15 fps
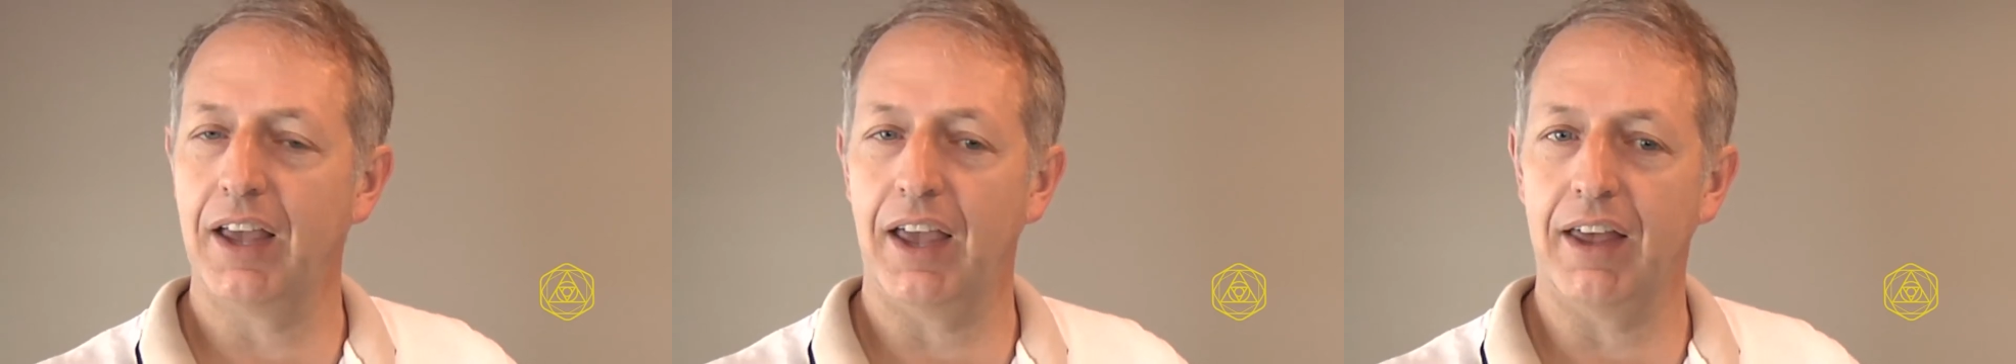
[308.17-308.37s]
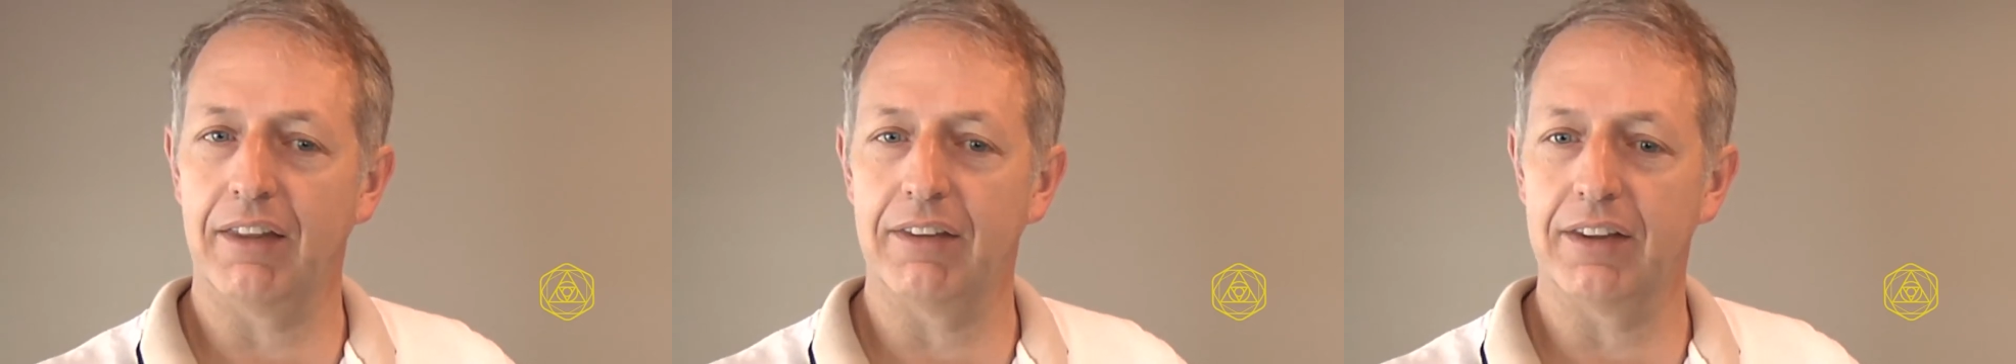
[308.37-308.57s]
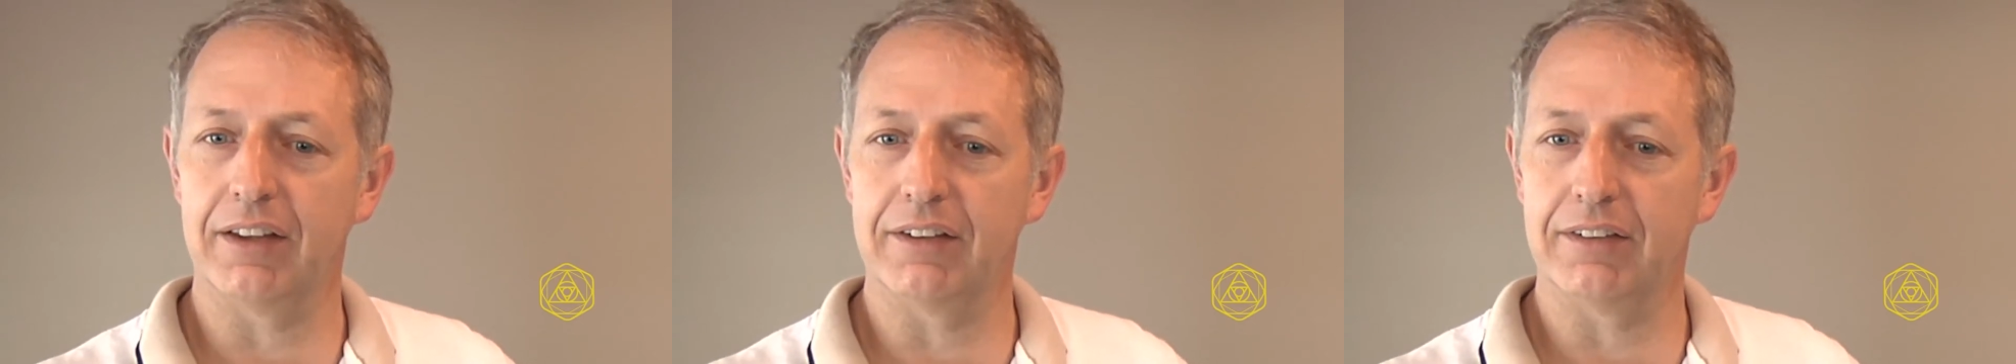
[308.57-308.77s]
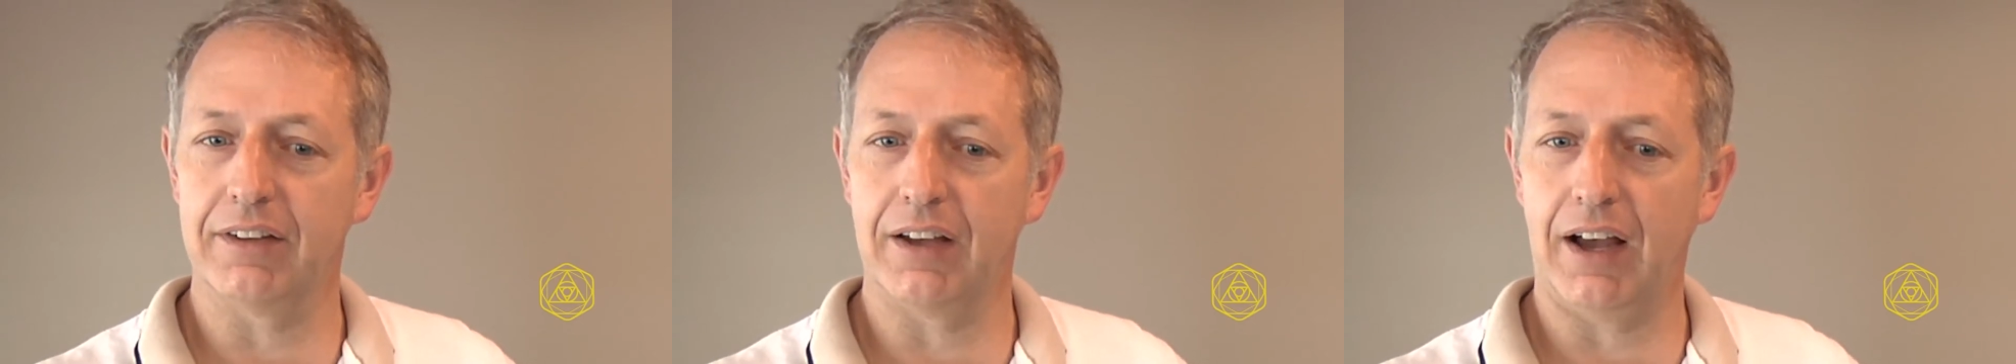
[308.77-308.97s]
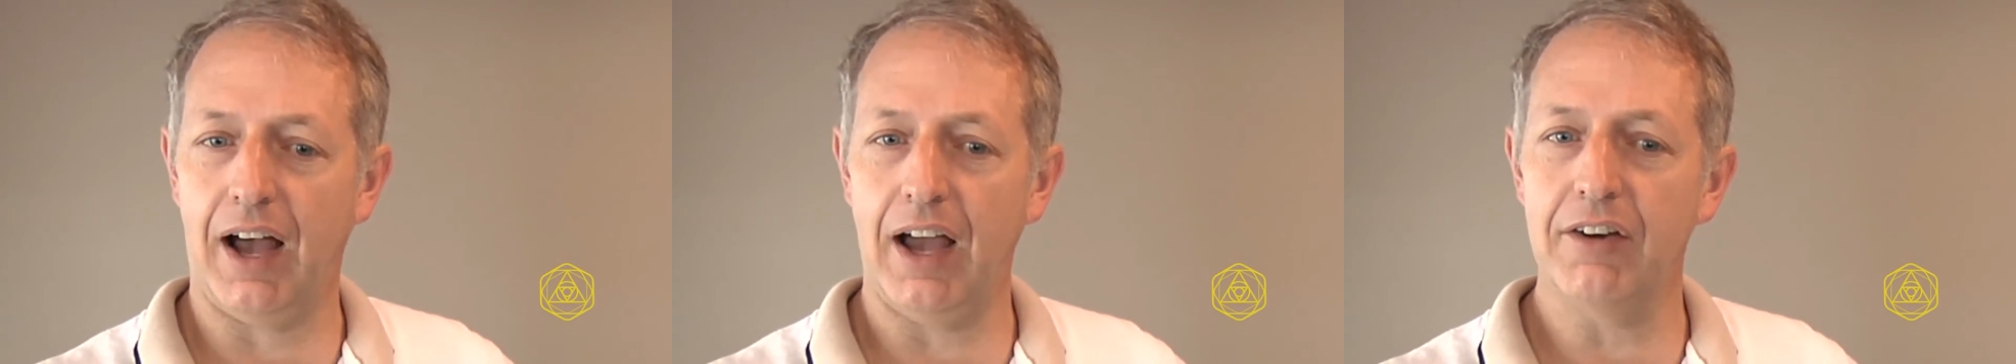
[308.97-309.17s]
And
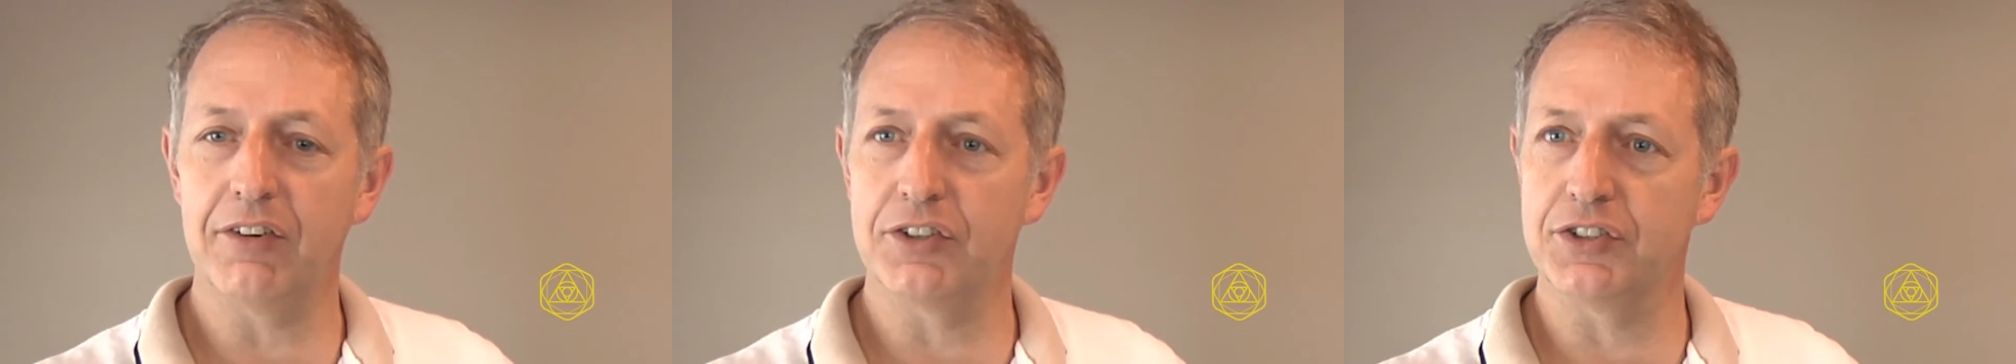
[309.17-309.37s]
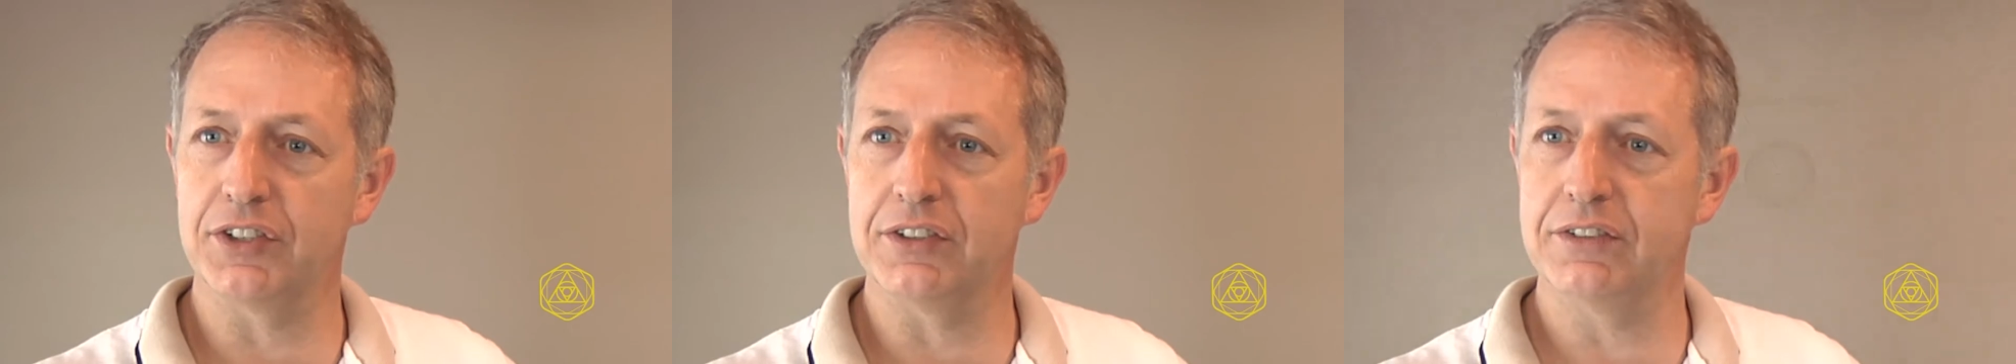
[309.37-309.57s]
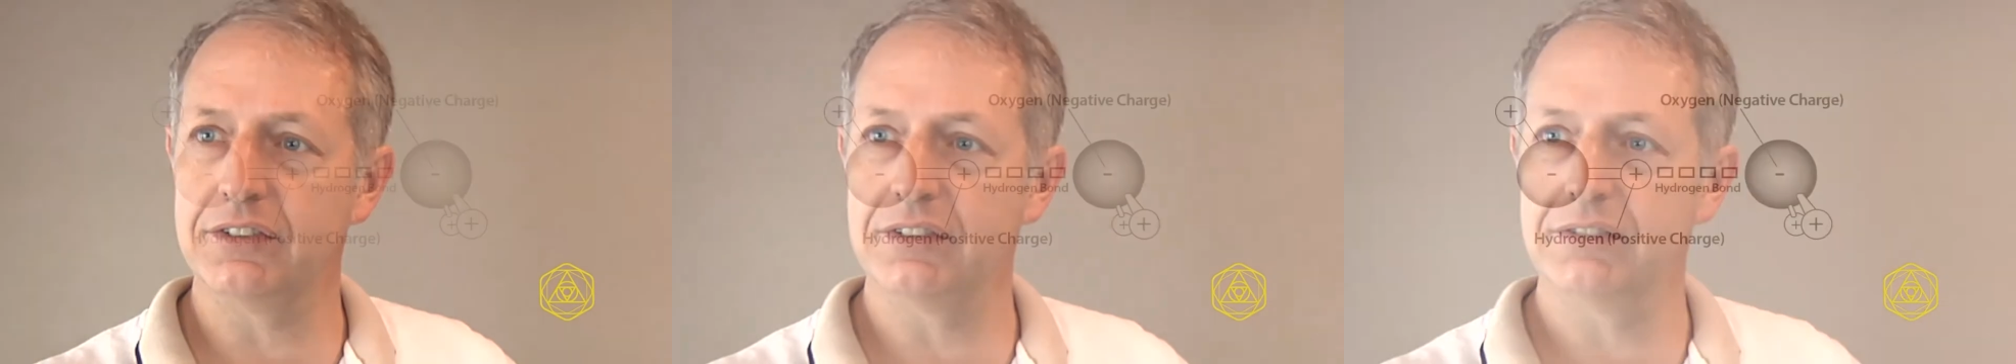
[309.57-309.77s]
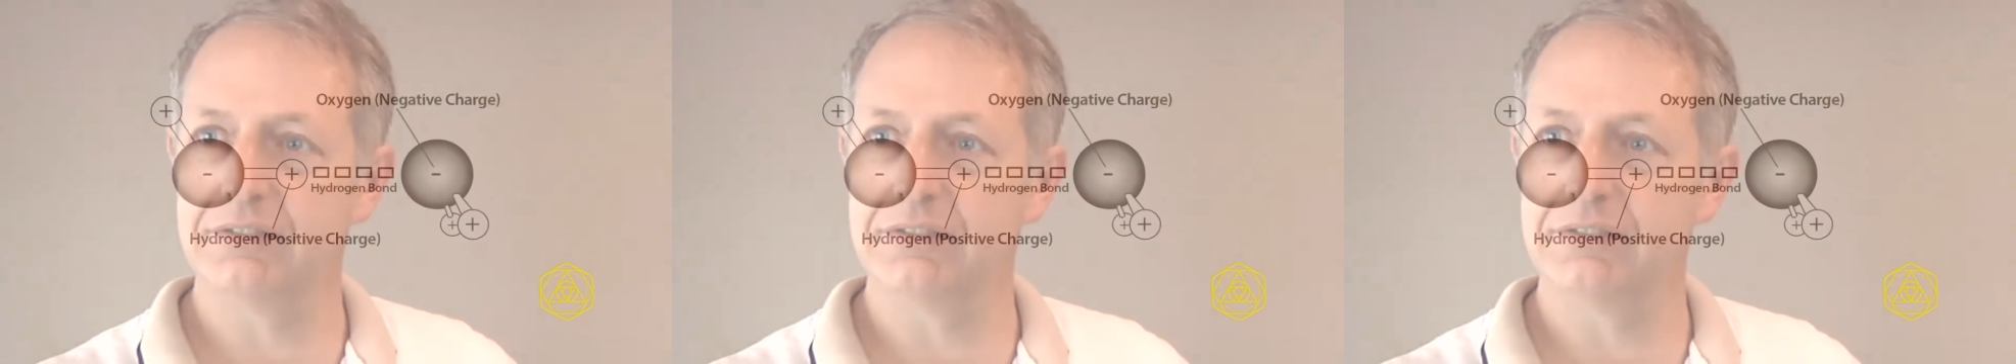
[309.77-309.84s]
the hydrogens